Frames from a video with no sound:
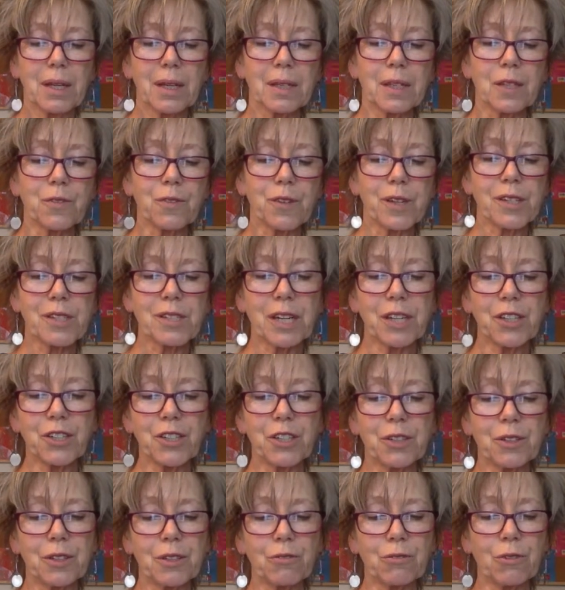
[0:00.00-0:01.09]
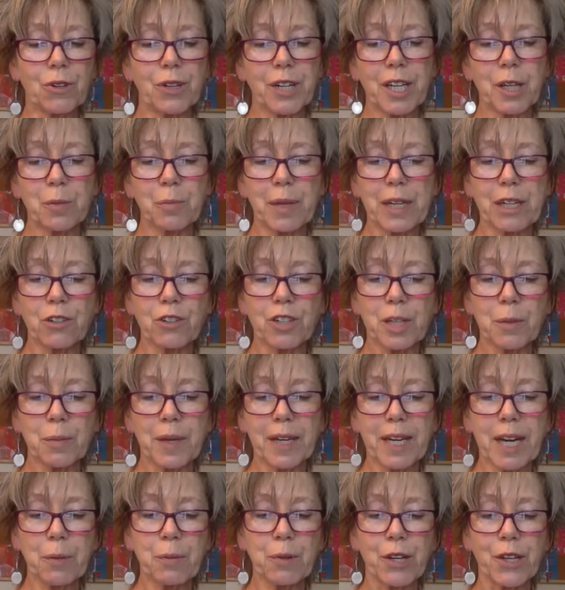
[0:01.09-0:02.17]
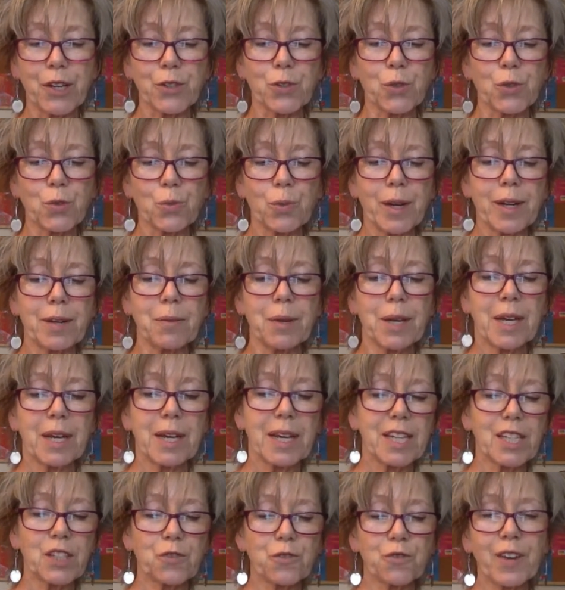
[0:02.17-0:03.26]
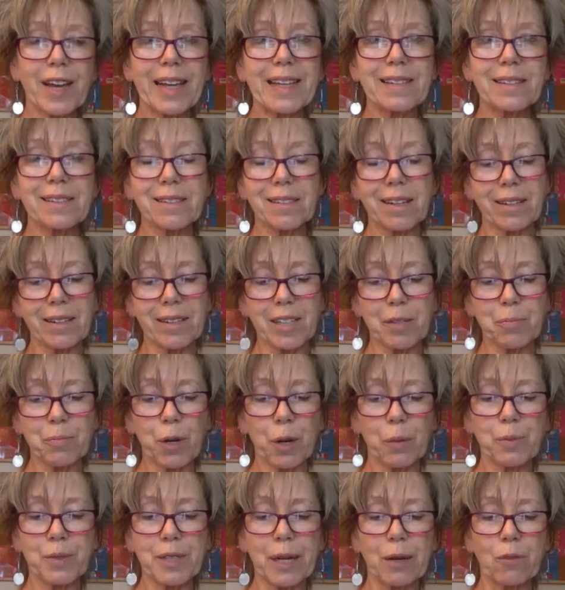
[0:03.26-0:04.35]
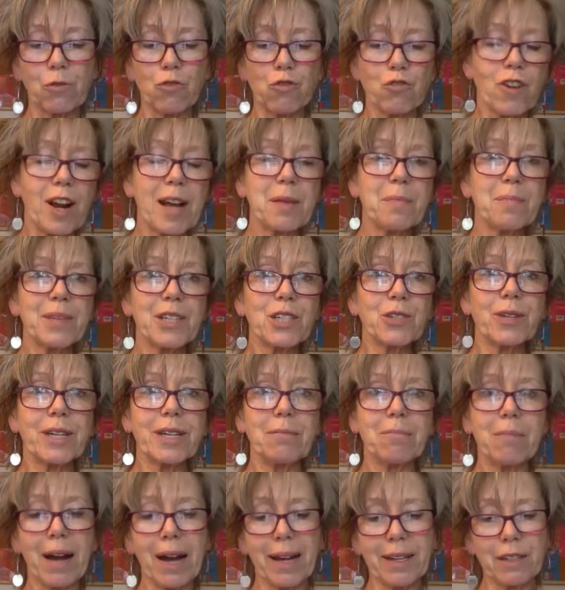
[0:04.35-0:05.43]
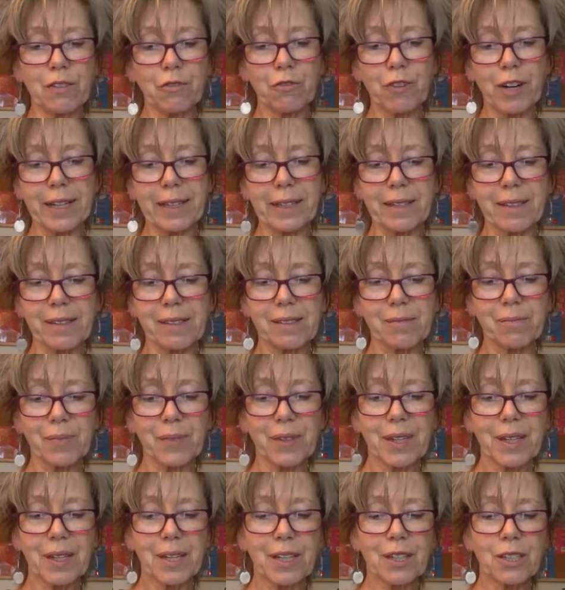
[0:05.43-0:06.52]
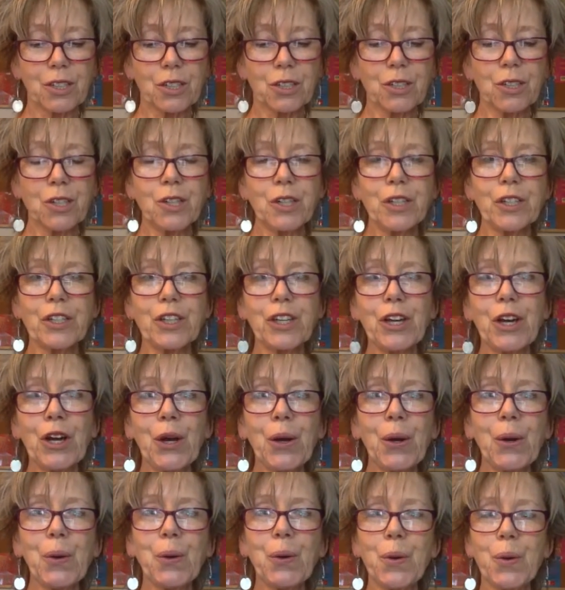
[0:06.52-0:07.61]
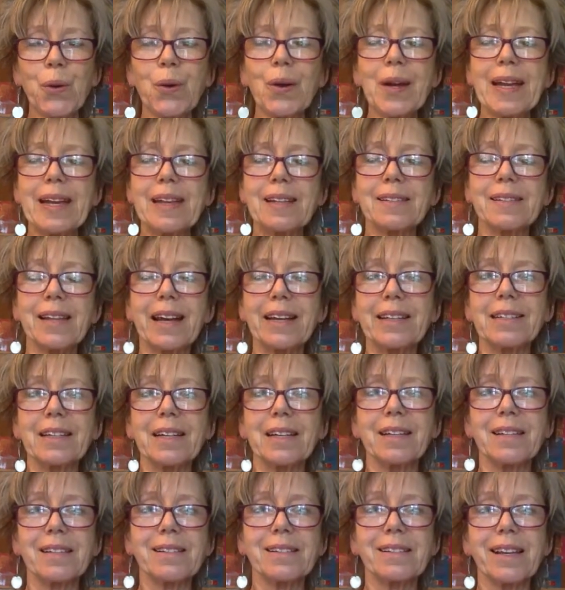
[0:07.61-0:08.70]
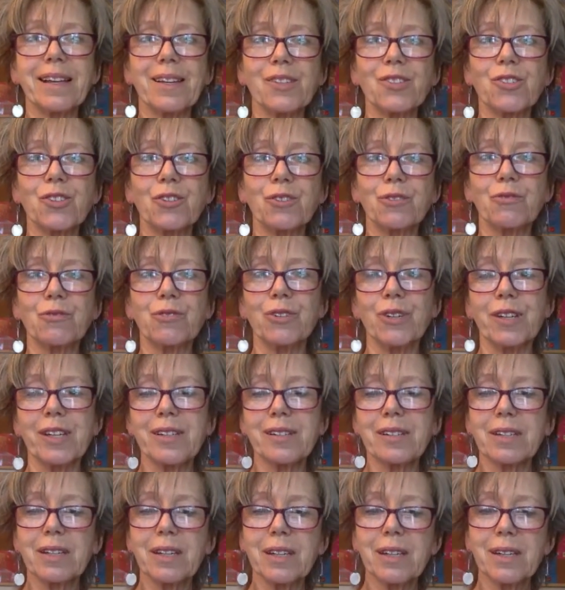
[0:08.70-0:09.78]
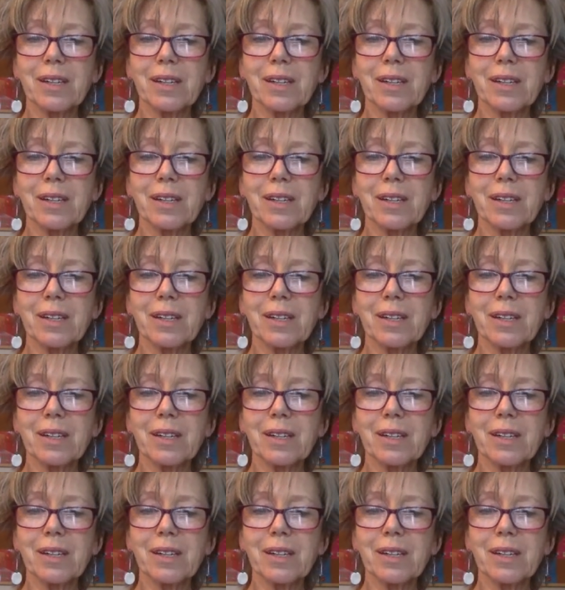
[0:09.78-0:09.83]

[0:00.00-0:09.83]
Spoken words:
The first I knew that Rory had been creeping up on us was when his face suddenly popped up right between mine and Frankie's. "Caught you," he said in a sing-song voice.